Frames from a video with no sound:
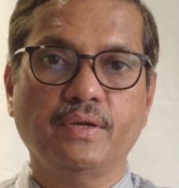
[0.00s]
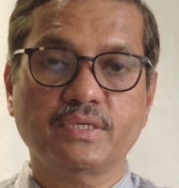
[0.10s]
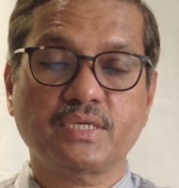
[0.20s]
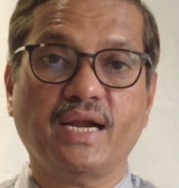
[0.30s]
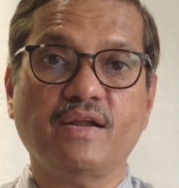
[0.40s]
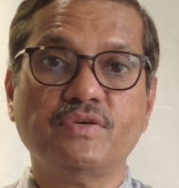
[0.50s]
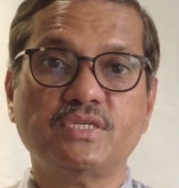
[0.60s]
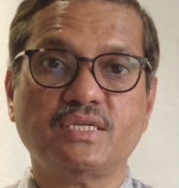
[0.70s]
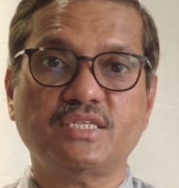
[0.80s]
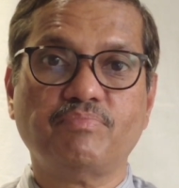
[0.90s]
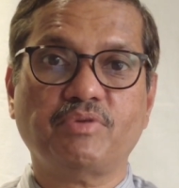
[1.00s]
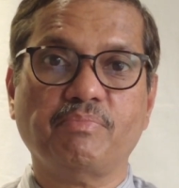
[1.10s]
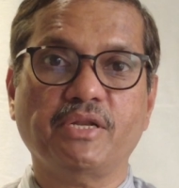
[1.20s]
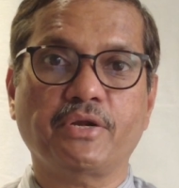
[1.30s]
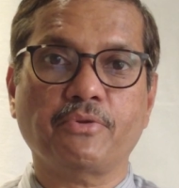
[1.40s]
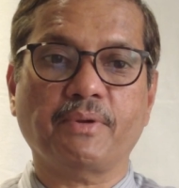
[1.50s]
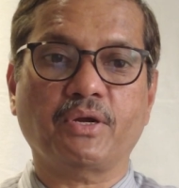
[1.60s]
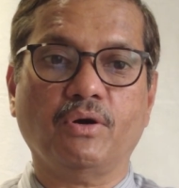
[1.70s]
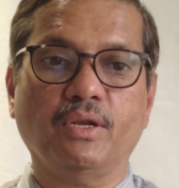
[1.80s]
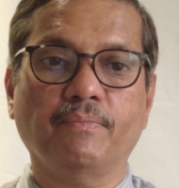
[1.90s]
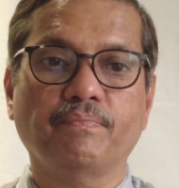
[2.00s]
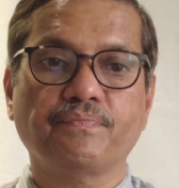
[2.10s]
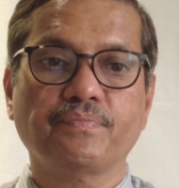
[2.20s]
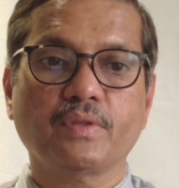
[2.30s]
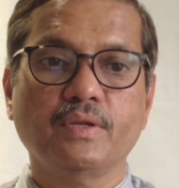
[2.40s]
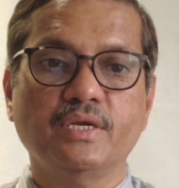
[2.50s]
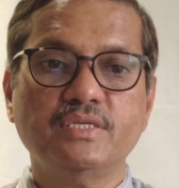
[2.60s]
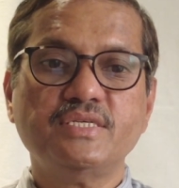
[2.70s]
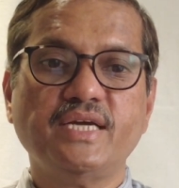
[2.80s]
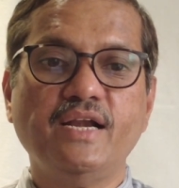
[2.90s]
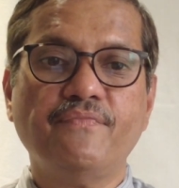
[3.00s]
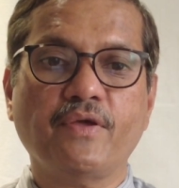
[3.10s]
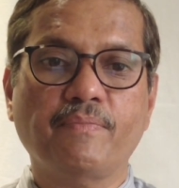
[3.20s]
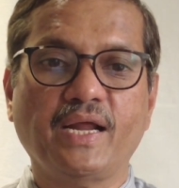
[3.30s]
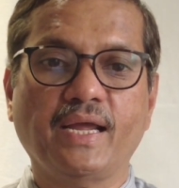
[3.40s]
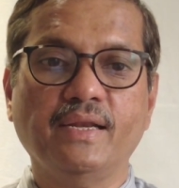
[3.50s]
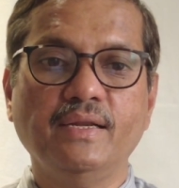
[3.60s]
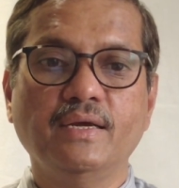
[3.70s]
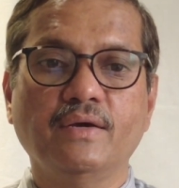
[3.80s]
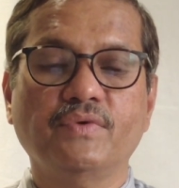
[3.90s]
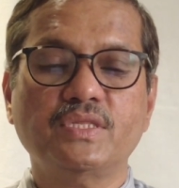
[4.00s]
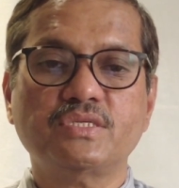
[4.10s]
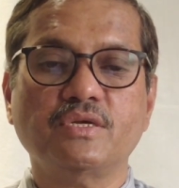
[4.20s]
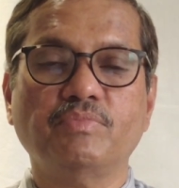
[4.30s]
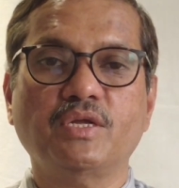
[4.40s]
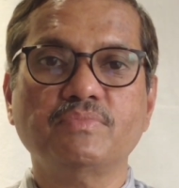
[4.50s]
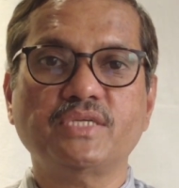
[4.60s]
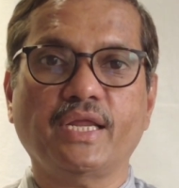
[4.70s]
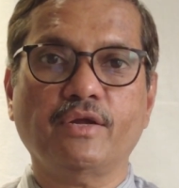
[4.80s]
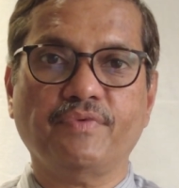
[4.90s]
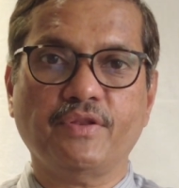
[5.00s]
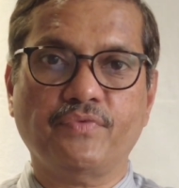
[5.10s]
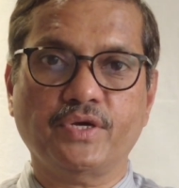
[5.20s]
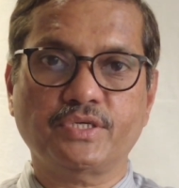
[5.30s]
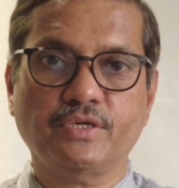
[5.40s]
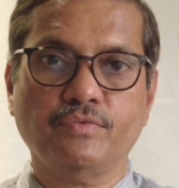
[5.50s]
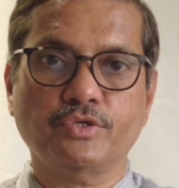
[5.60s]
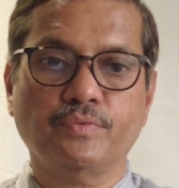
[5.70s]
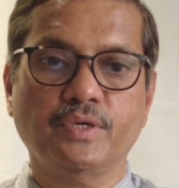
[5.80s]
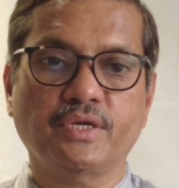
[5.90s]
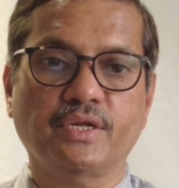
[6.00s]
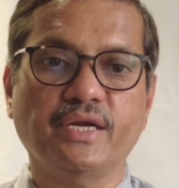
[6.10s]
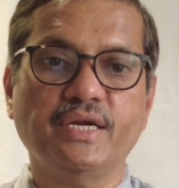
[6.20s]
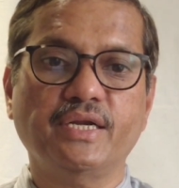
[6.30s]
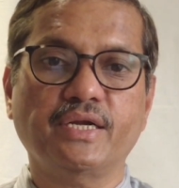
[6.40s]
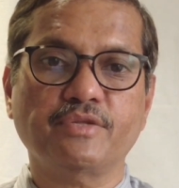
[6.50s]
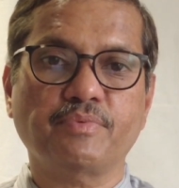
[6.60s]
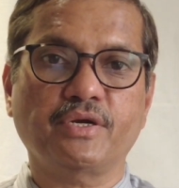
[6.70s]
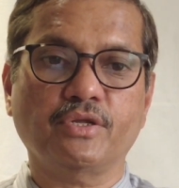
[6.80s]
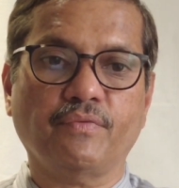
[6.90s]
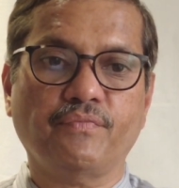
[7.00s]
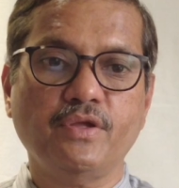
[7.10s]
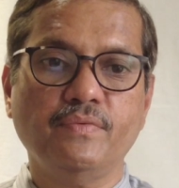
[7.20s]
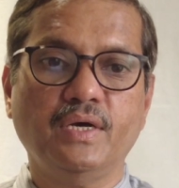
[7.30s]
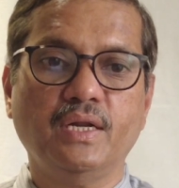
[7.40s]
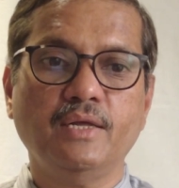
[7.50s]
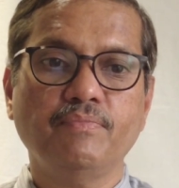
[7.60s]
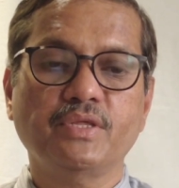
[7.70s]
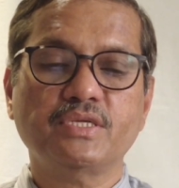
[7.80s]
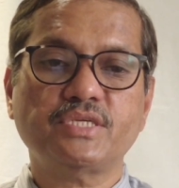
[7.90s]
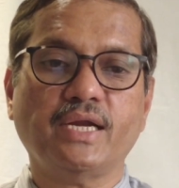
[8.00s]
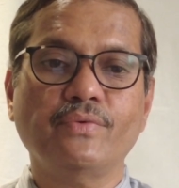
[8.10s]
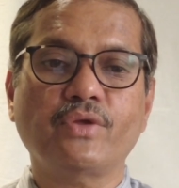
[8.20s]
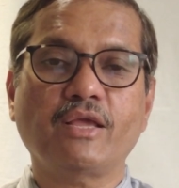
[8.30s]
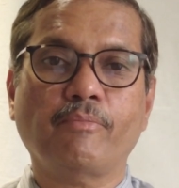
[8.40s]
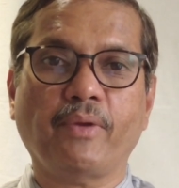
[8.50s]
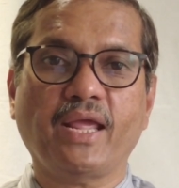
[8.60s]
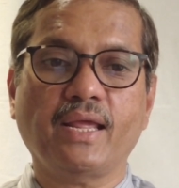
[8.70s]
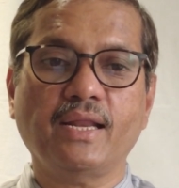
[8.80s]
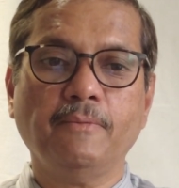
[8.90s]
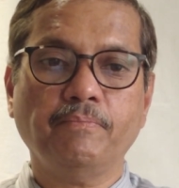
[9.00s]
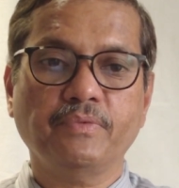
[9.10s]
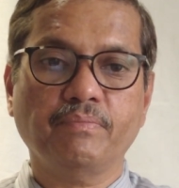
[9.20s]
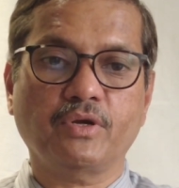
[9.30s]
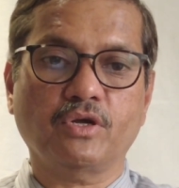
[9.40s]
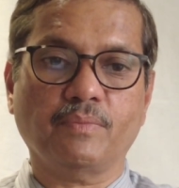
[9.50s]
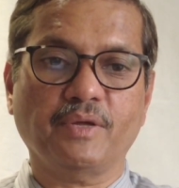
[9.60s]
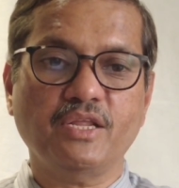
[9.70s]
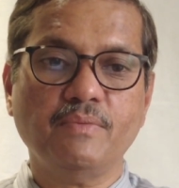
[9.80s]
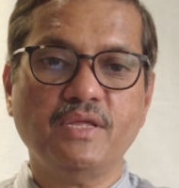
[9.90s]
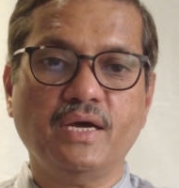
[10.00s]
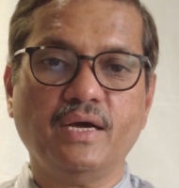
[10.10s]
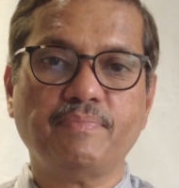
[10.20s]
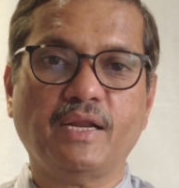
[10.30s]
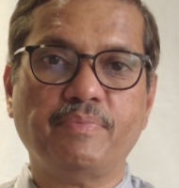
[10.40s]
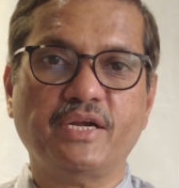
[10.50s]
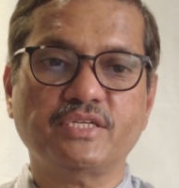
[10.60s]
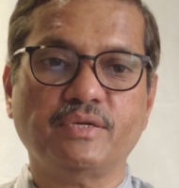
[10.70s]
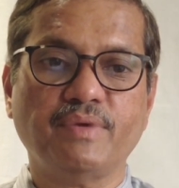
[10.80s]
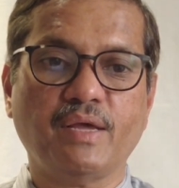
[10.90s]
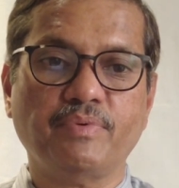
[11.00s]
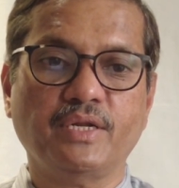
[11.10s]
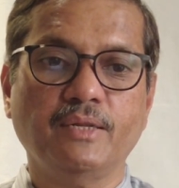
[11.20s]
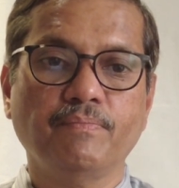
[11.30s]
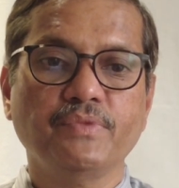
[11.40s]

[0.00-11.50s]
It's kind of a susceptibility you may call. Is the child febrile with a symptom sign of infection which would hint it is because of fever? Is the child looking pale because of anemia, palpitation may appear?